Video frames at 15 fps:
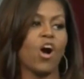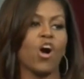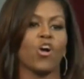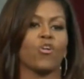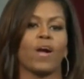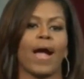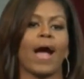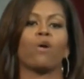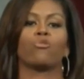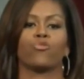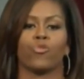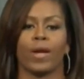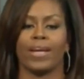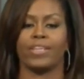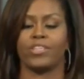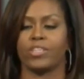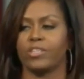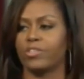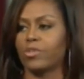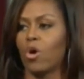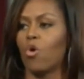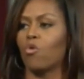our outrage
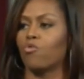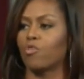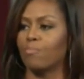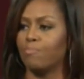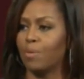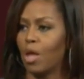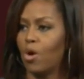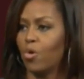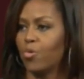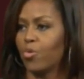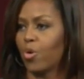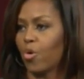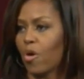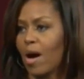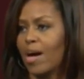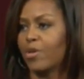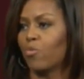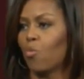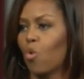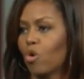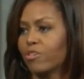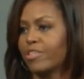is overblown or
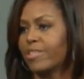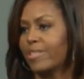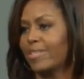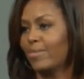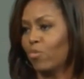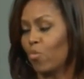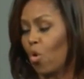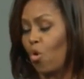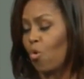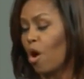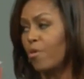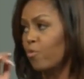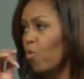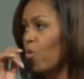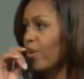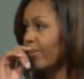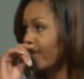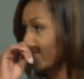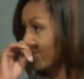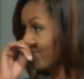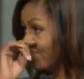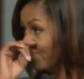
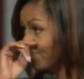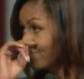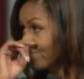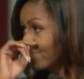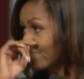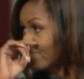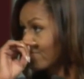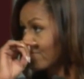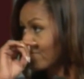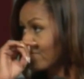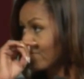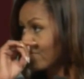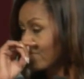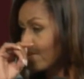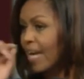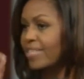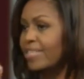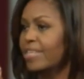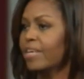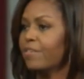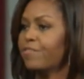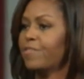unwarranted,
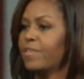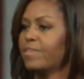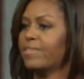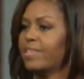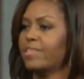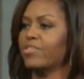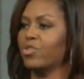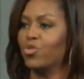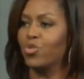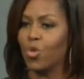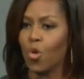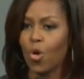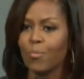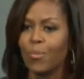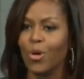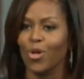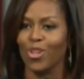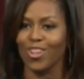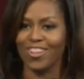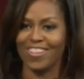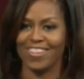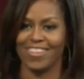as if this is
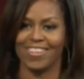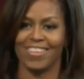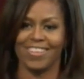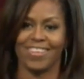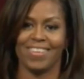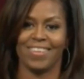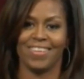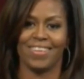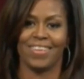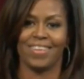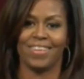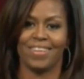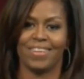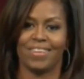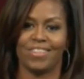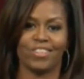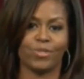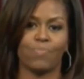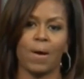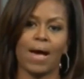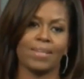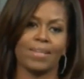normal,
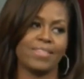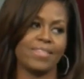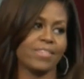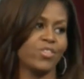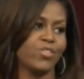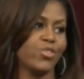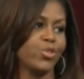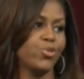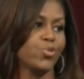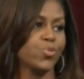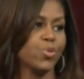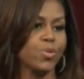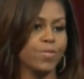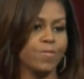just politics as usual.